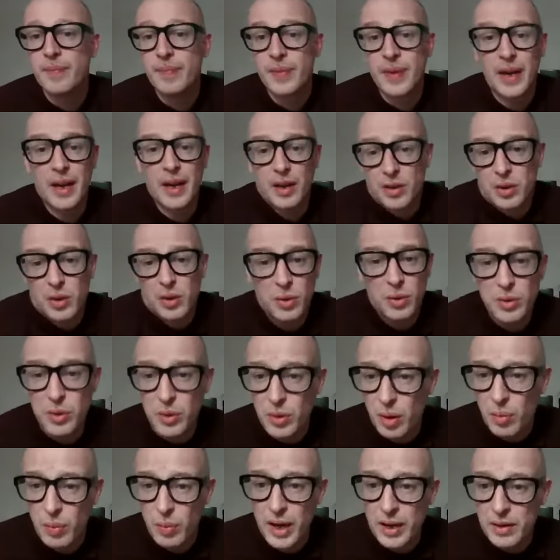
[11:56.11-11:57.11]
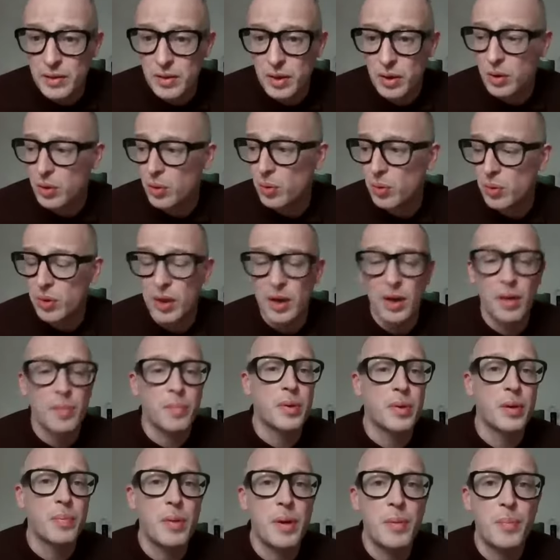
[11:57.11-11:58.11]
And it's also a way to grow the
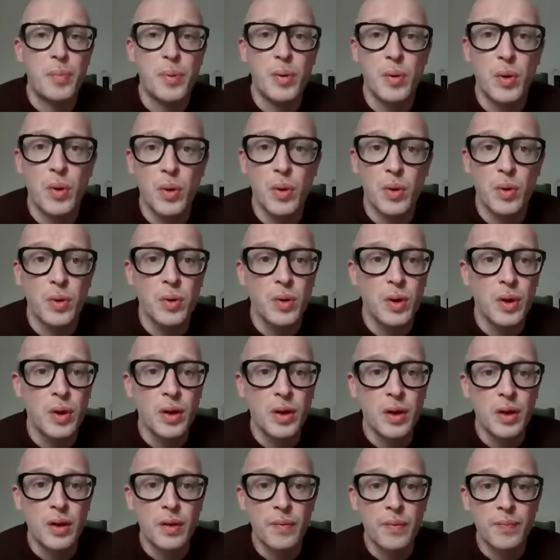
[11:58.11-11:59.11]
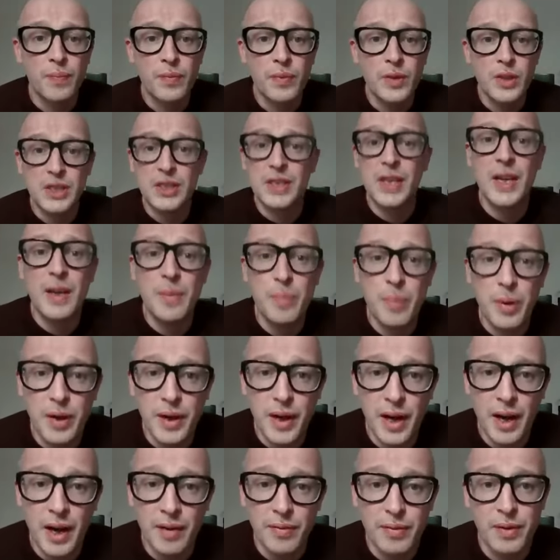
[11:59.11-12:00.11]
number of people who see
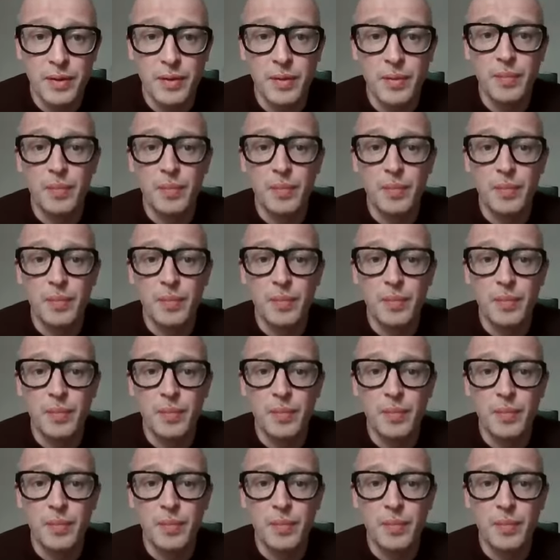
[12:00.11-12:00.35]
Bunnahabhain.